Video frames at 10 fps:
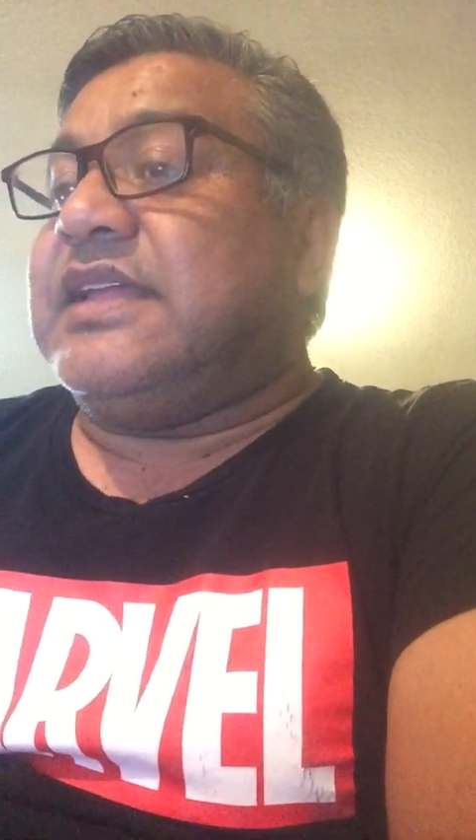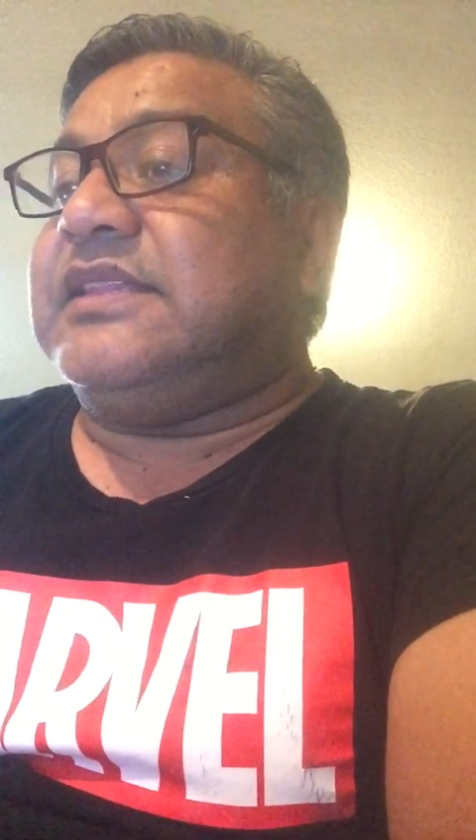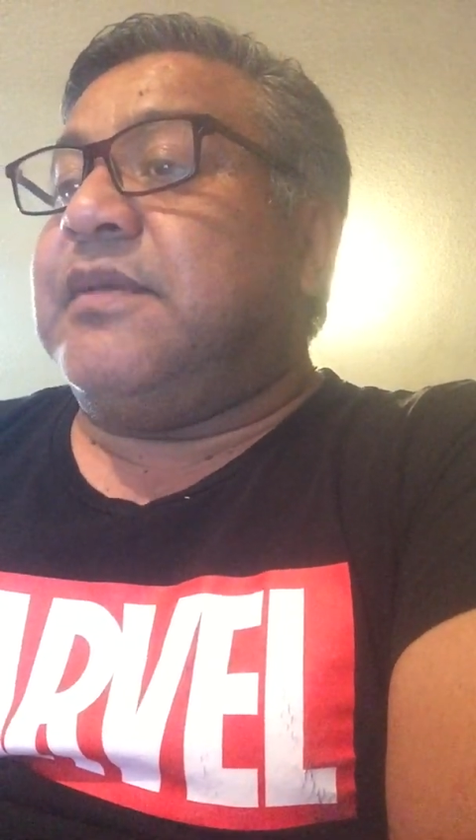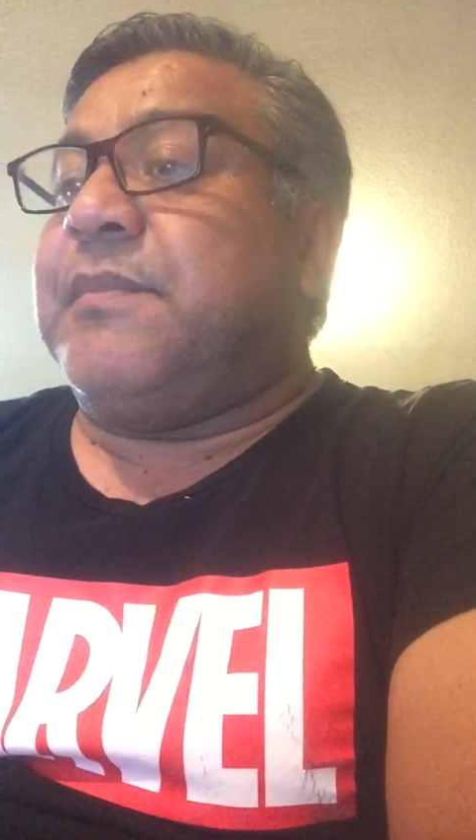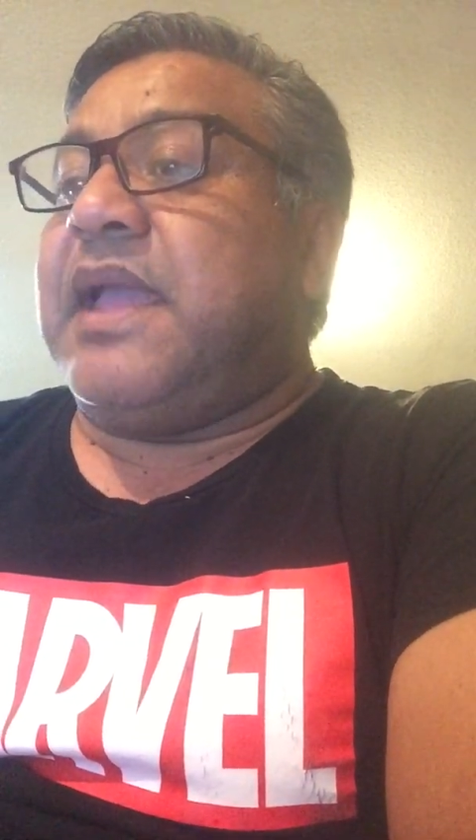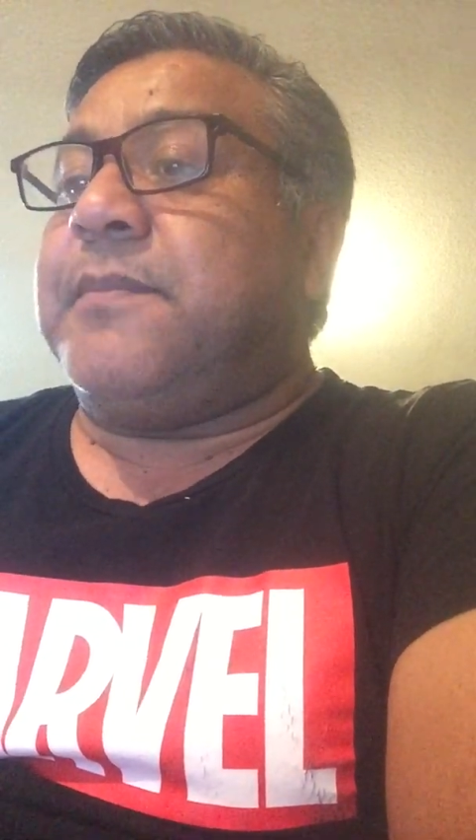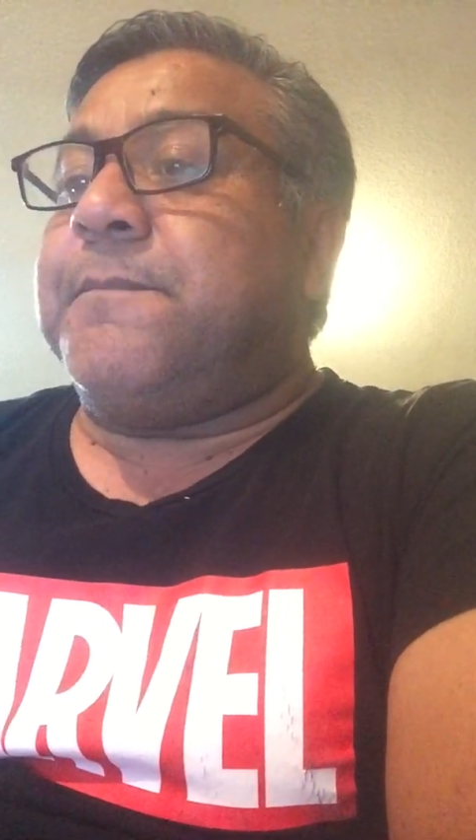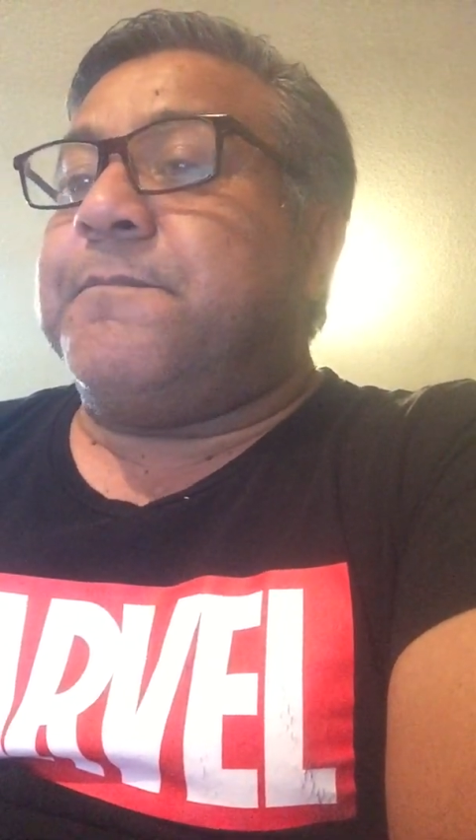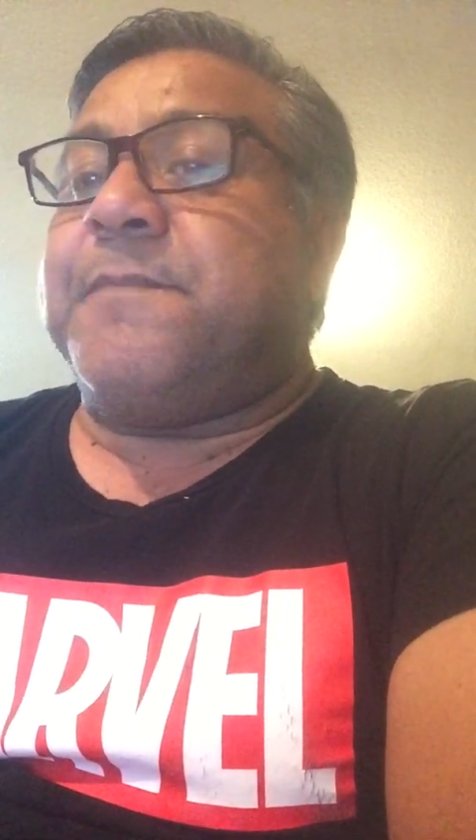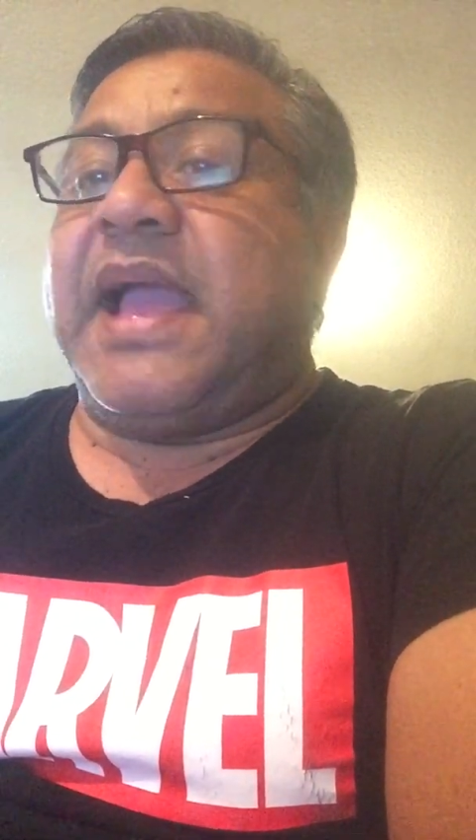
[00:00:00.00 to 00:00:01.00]
the main
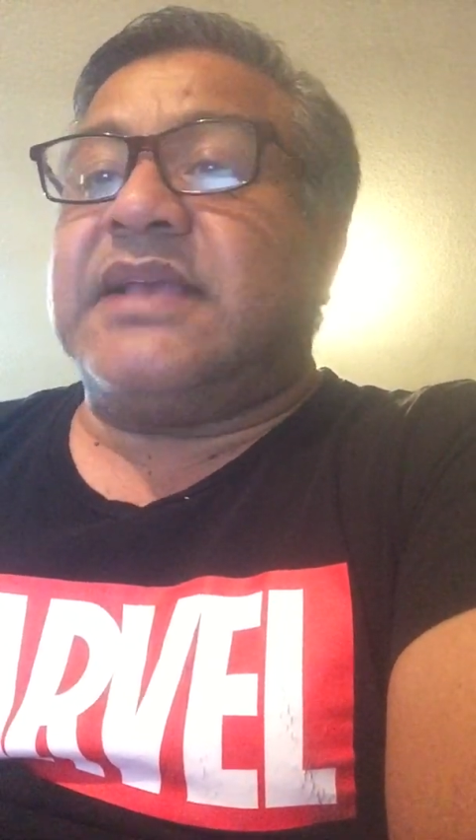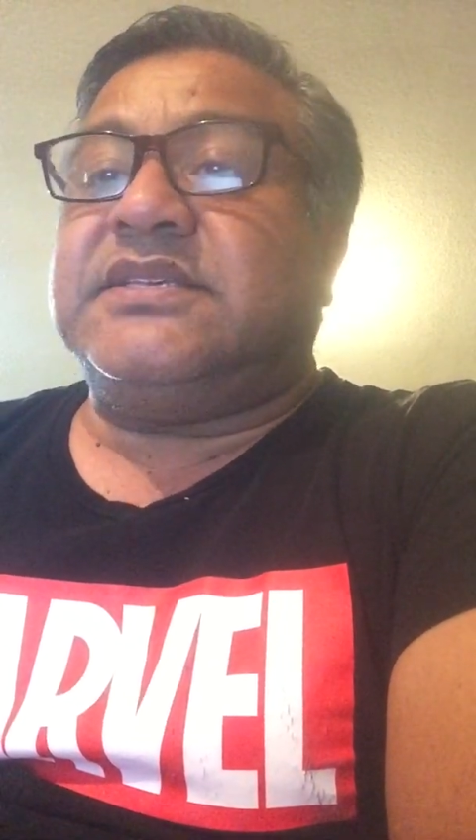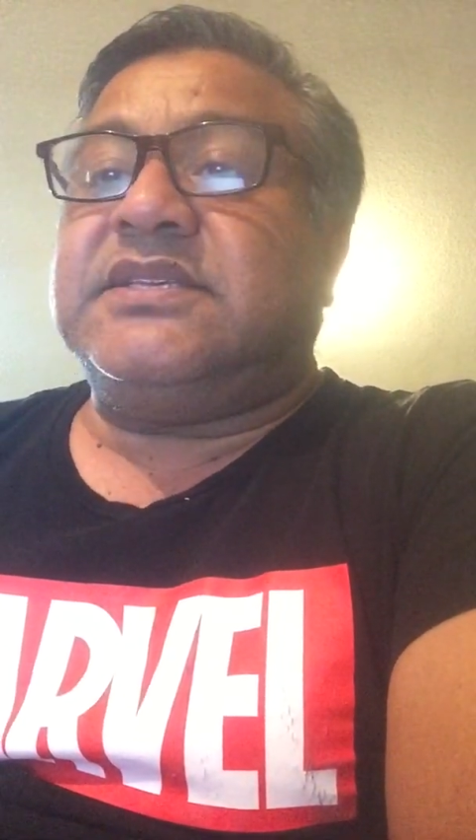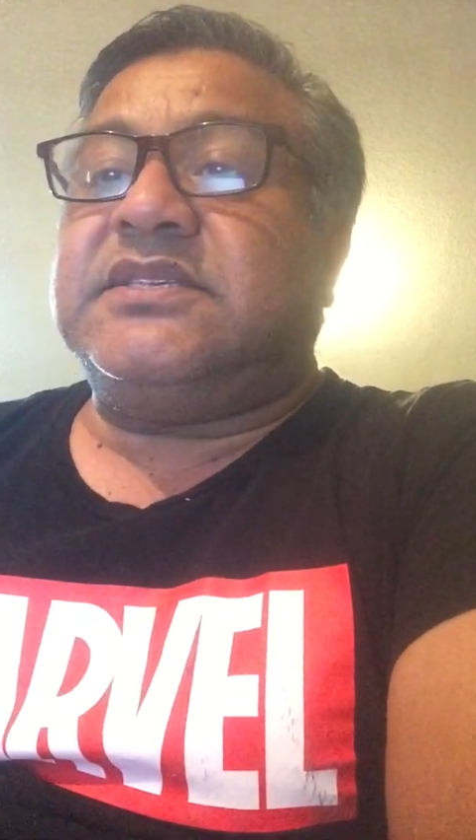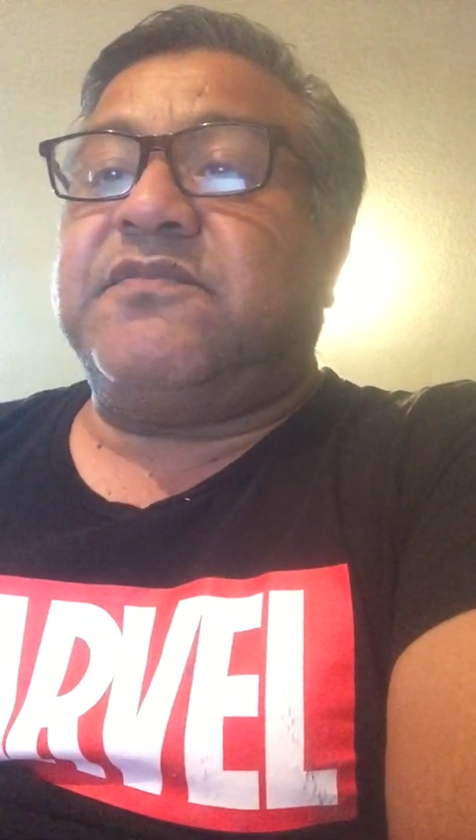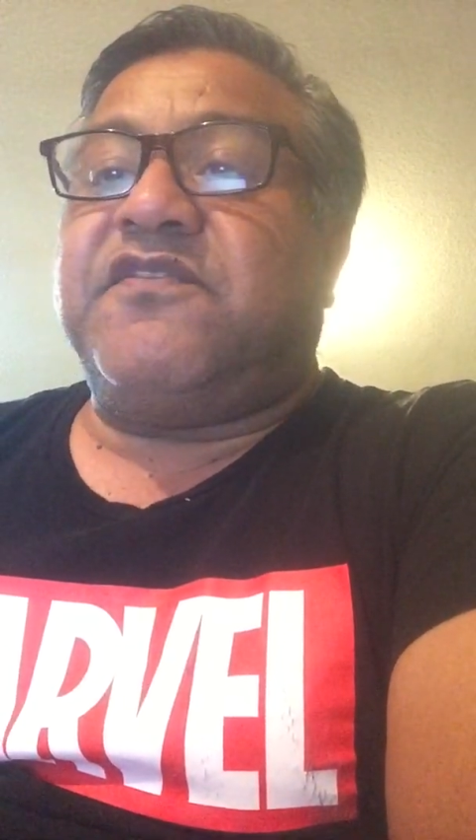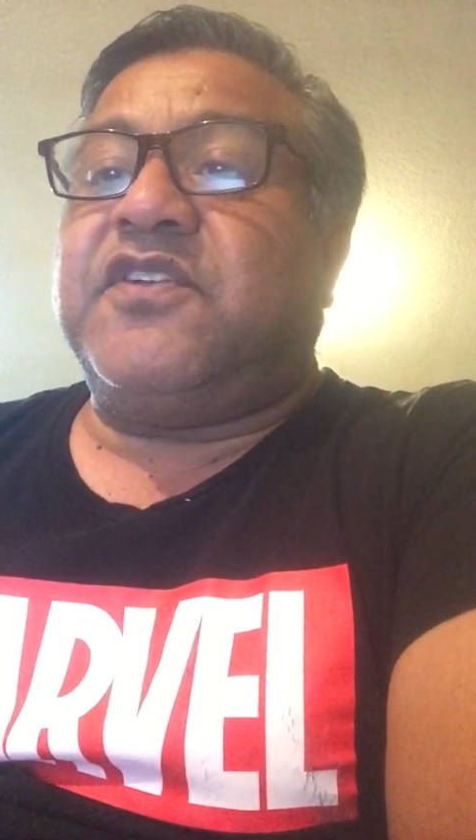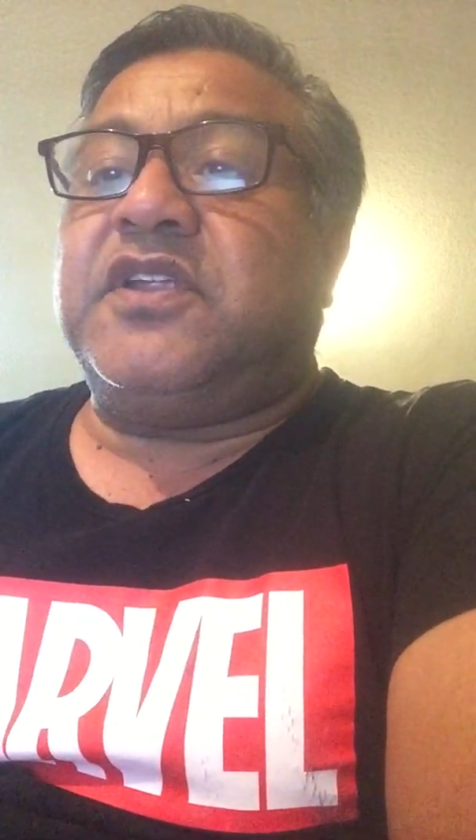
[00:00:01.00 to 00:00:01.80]
basis for